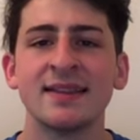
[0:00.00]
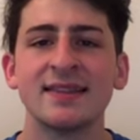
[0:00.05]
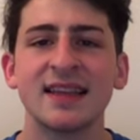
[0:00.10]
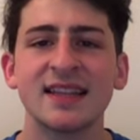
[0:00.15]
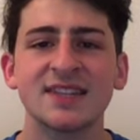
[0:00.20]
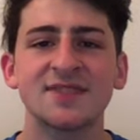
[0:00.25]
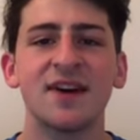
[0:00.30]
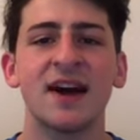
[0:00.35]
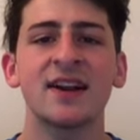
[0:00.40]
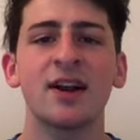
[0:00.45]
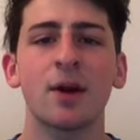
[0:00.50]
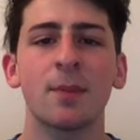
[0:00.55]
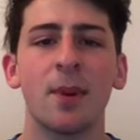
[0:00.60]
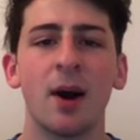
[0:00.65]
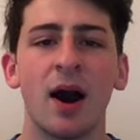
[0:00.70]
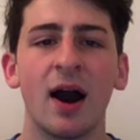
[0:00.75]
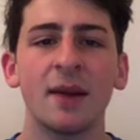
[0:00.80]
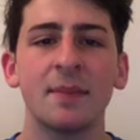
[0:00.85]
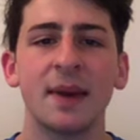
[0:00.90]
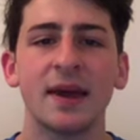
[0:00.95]
Let's find our
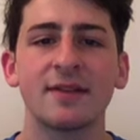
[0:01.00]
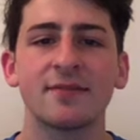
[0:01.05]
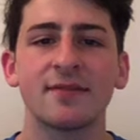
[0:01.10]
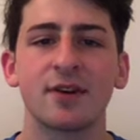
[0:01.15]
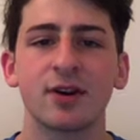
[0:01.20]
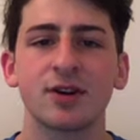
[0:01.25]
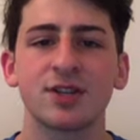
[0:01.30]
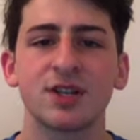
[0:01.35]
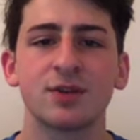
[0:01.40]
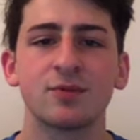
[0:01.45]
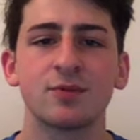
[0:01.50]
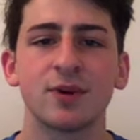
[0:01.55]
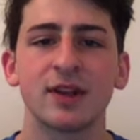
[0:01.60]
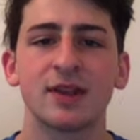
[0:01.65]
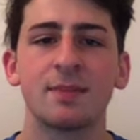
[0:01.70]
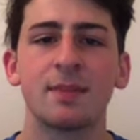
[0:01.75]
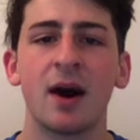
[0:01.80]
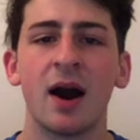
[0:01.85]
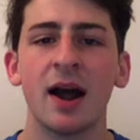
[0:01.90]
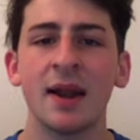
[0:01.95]
Podman version
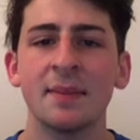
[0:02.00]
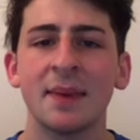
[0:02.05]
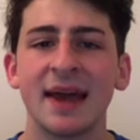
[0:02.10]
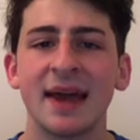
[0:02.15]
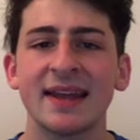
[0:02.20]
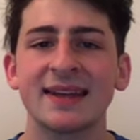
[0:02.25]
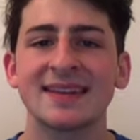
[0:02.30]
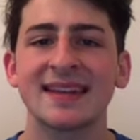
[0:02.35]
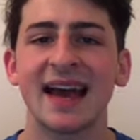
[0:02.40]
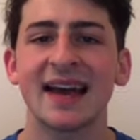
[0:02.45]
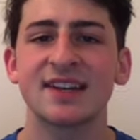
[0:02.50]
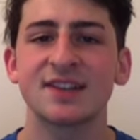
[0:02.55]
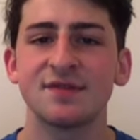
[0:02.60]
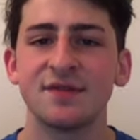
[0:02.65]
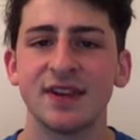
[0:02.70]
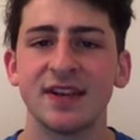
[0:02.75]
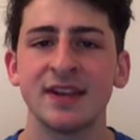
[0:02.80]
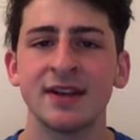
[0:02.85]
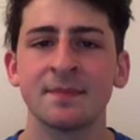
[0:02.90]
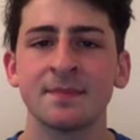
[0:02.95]
with
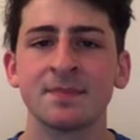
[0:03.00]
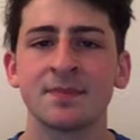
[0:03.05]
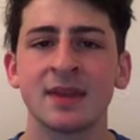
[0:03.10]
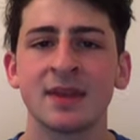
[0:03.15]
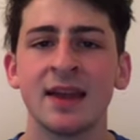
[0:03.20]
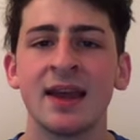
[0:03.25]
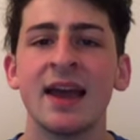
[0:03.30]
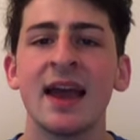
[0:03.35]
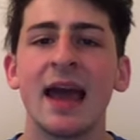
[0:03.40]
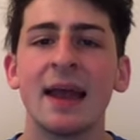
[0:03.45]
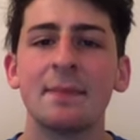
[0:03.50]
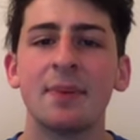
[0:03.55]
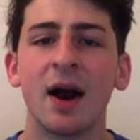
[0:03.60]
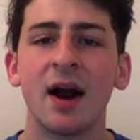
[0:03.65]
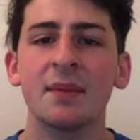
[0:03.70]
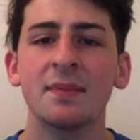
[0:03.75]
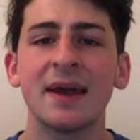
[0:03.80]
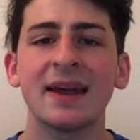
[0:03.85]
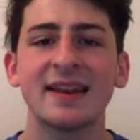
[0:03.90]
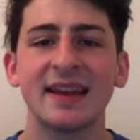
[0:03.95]
podman-v and
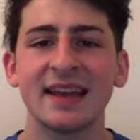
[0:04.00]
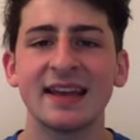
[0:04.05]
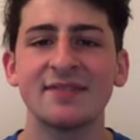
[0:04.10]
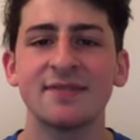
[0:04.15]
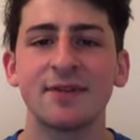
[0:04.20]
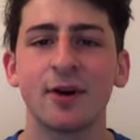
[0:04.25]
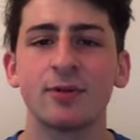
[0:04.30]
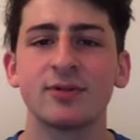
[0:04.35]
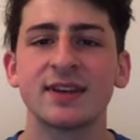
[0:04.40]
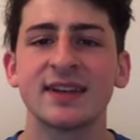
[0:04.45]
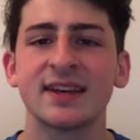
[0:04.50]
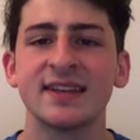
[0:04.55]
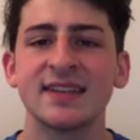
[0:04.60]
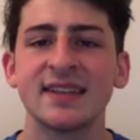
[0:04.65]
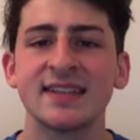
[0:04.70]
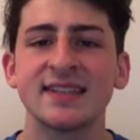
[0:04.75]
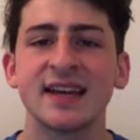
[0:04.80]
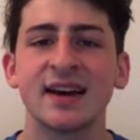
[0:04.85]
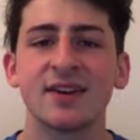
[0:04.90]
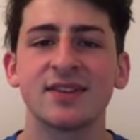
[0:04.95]
podman info to get
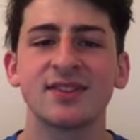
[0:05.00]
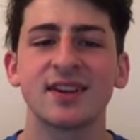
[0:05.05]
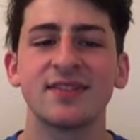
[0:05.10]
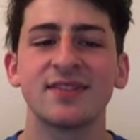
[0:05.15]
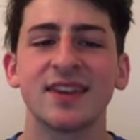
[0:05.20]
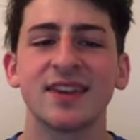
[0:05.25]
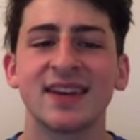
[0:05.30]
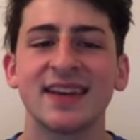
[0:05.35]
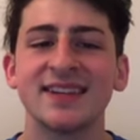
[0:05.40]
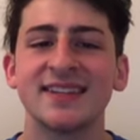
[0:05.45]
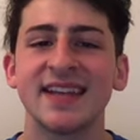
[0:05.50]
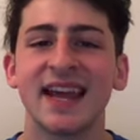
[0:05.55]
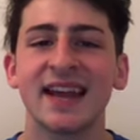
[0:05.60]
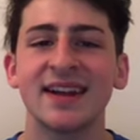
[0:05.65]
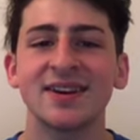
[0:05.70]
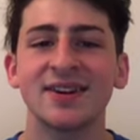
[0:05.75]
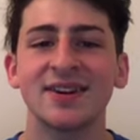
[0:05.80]
details of the container